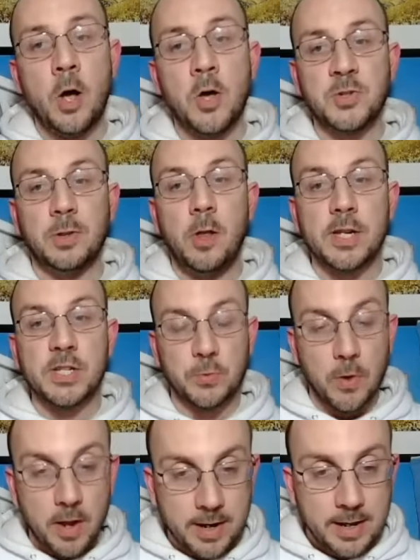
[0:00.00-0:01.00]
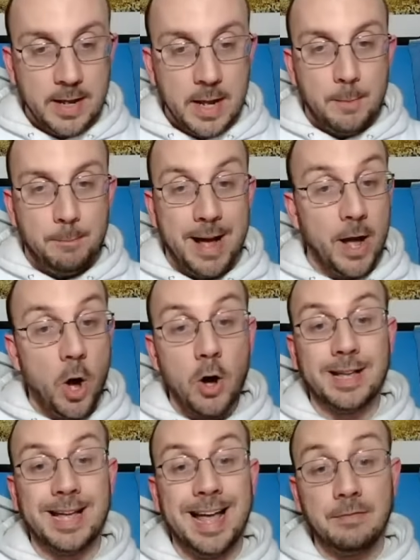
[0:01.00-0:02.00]
Also, the longest run by a
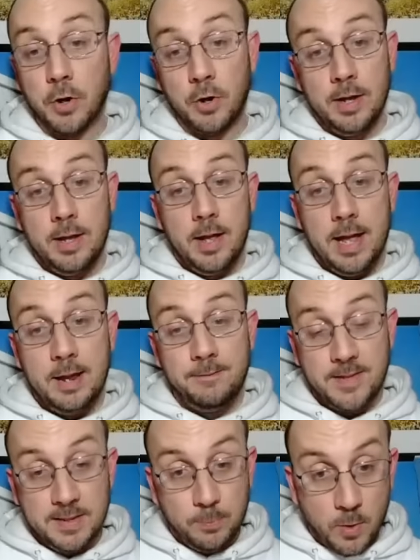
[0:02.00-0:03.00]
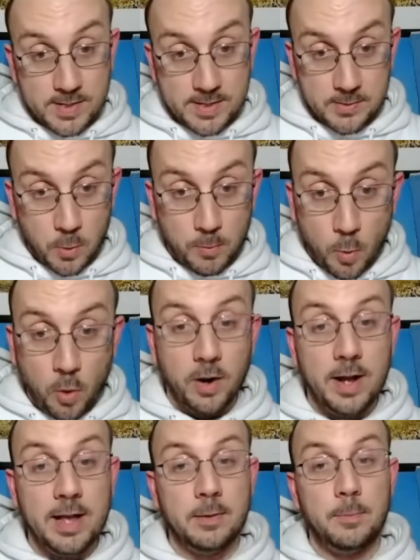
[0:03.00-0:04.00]
Hawk ever in 15 points or
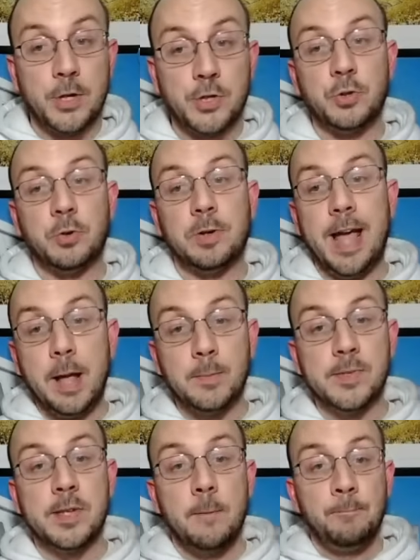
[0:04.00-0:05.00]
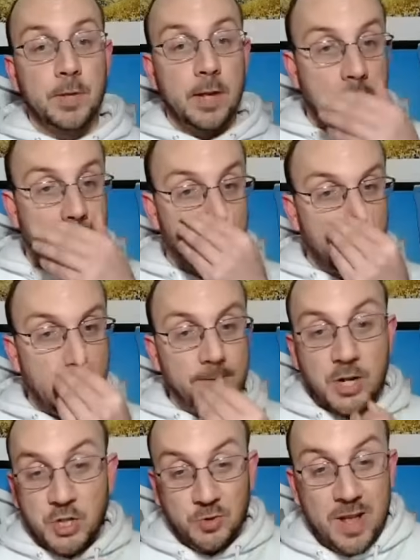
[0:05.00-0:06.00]
more in bench games.
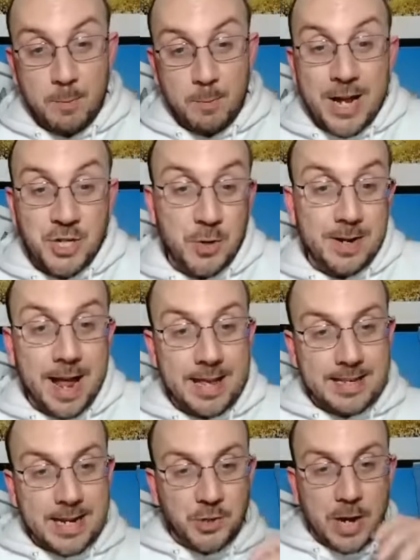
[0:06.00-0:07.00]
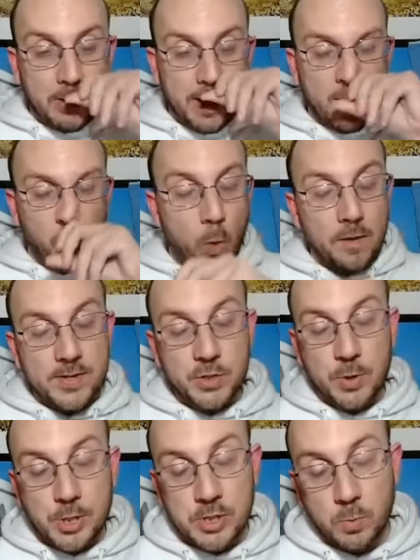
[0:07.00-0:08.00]
Eventually have a bad shooting night. He's actually already had one in this
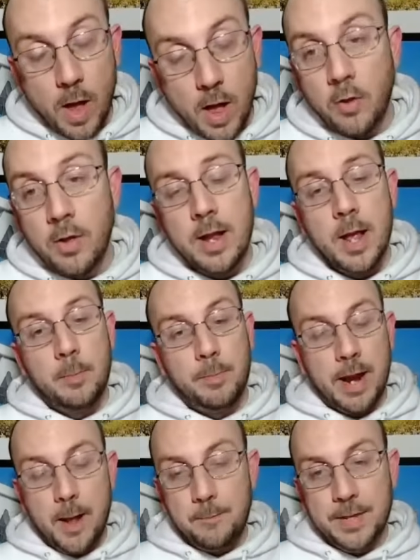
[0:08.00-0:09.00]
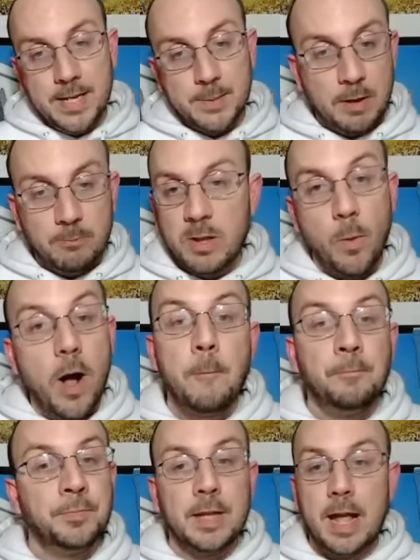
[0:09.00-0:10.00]
stretch as well. But he's playing really
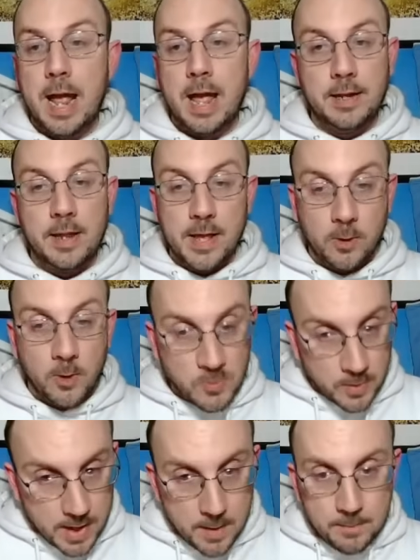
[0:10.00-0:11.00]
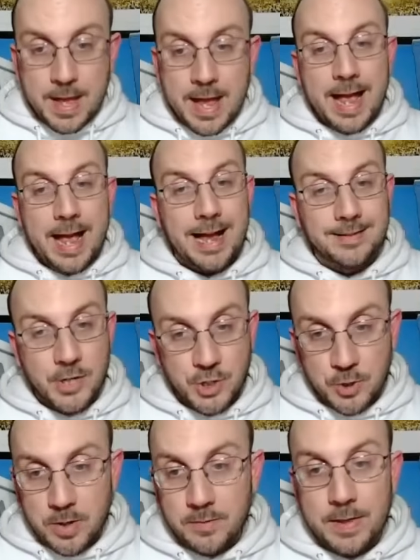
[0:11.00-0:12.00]
well, and they closed with him as they
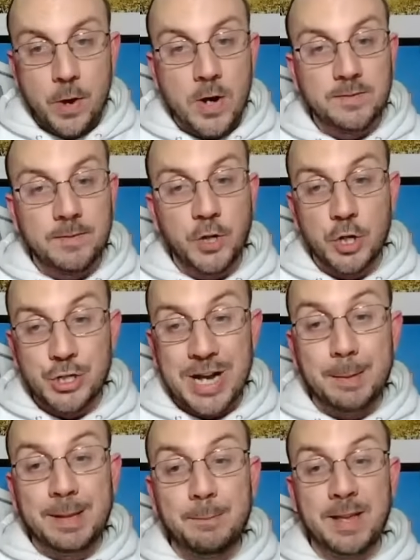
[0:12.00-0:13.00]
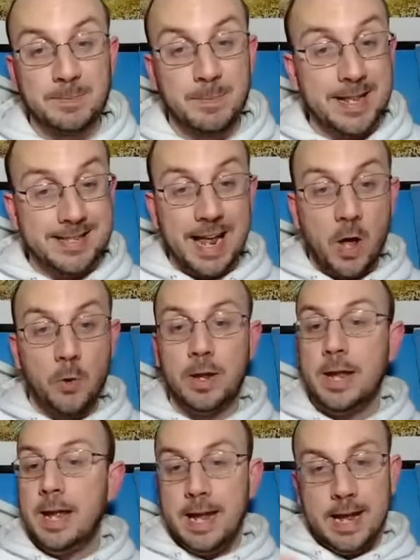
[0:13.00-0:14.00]
should have. And the Hawks have done a good job keeping his minutes
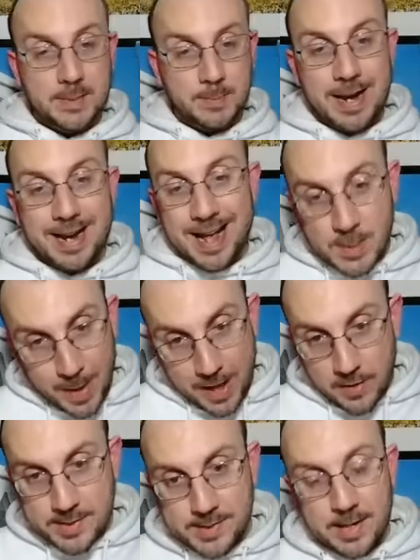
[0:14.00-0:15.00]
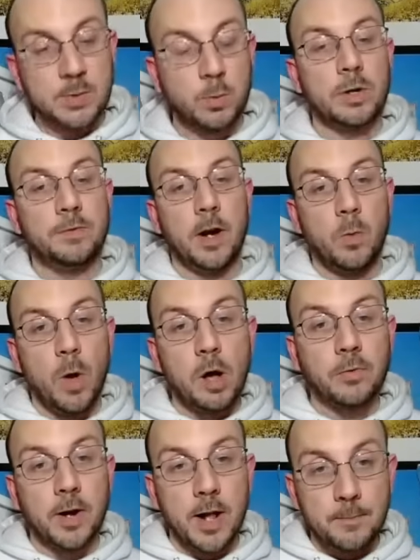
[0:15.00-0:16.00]
down. It's been a nice balance, and it's worked very
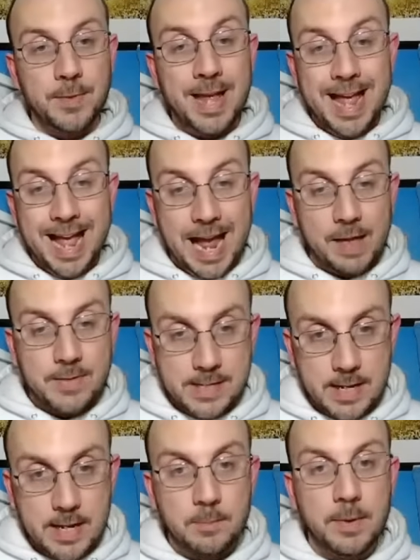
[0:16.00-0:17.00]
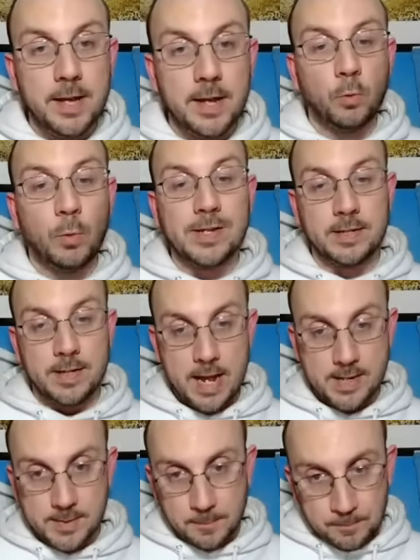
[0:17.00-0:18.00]
well for him and the team in recent
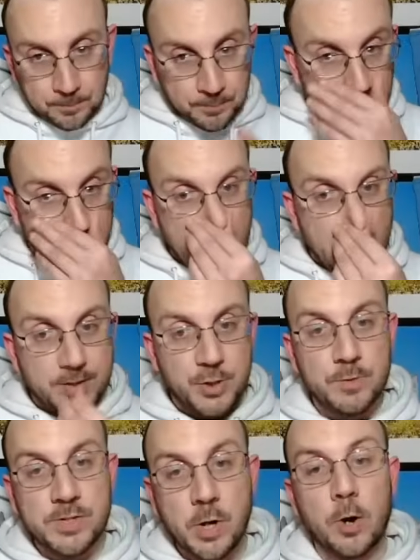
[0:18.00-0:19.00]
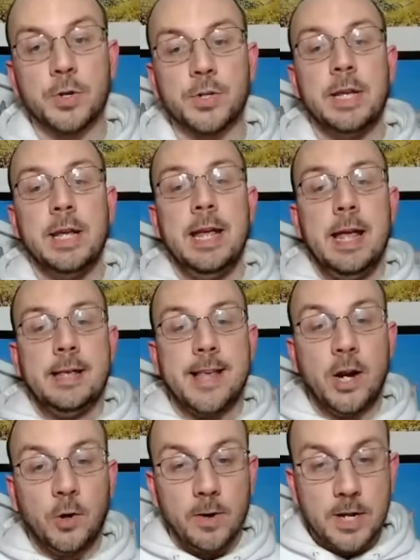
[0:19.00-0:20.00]
days. To the starters,
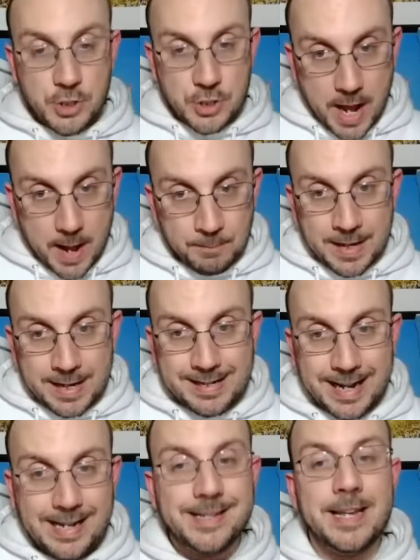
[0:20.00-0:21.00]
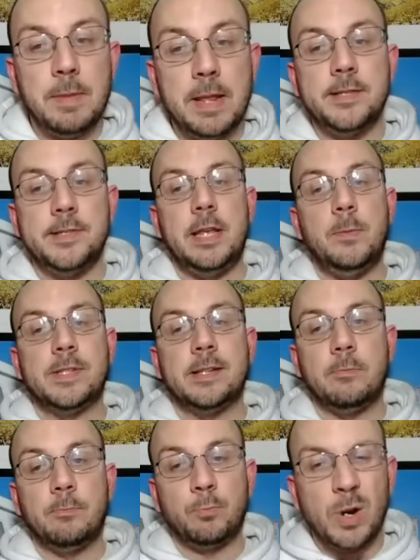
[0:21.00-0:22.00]
Zachary Richelet, 19 minutes. He
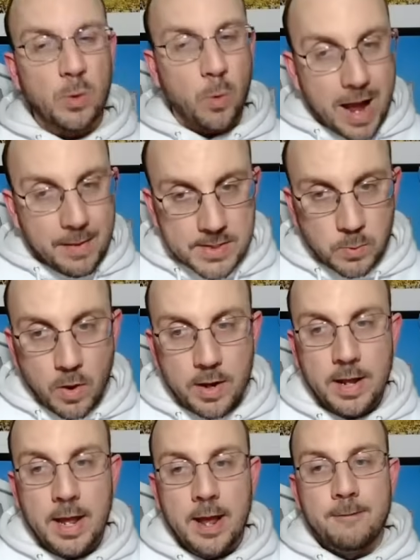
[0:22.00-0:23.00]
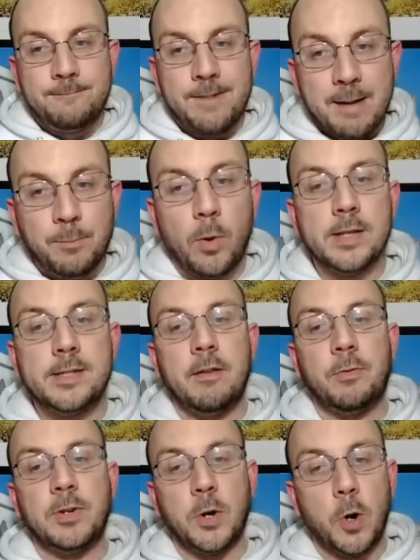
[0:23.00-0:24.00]
was pretty quiet in this one. 5 points,
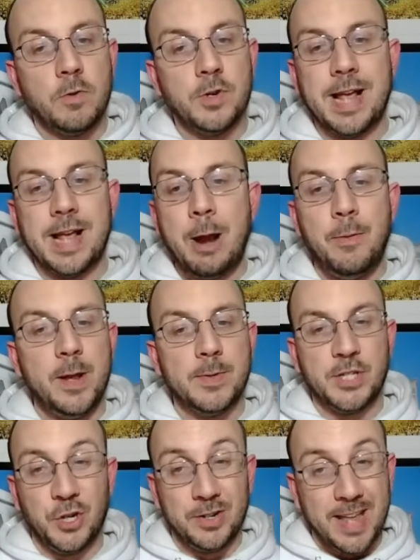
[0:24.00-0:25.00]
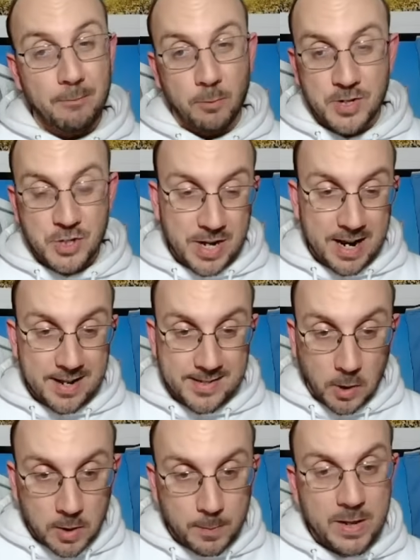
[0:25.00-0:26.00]
did 3 turnovers. Like I don't think it was a good game for Richelet
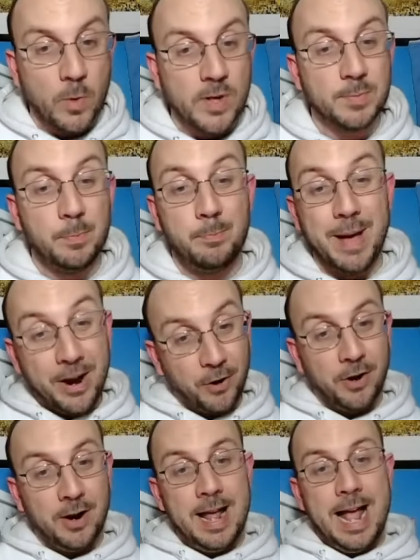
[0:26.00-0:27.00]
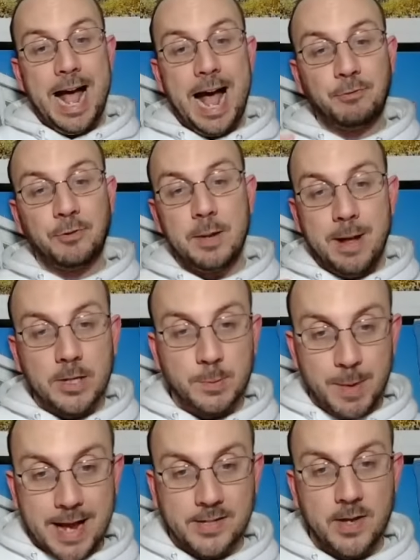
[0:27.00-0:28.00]
necessarily, but he was better after he
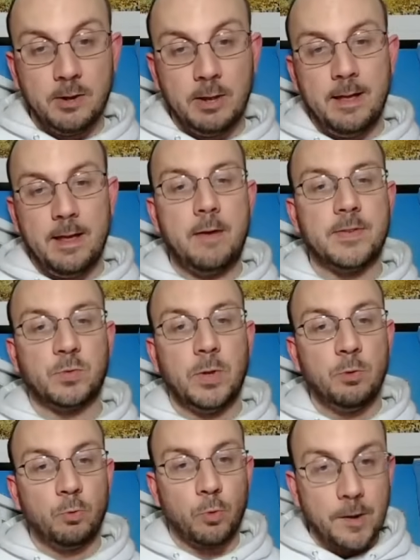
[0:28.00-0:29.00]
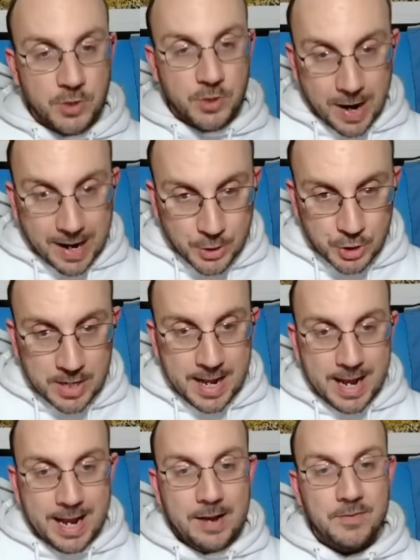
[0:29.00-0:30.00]
bounced back. So he had this really rough stretch
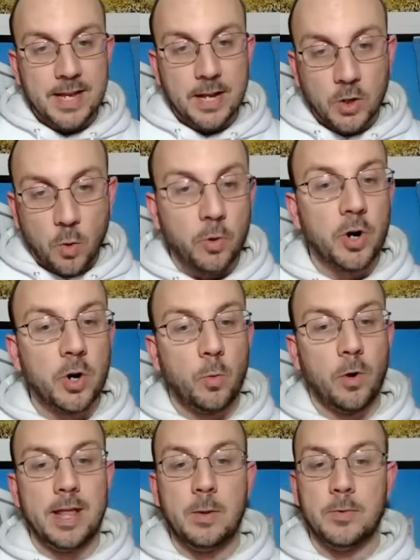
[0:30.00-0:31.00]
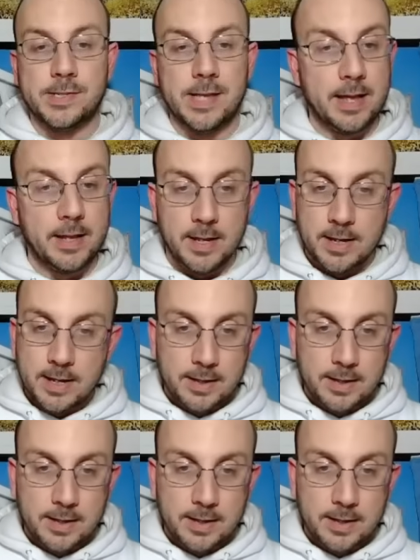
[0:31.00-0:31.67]
in the second quarter where he was like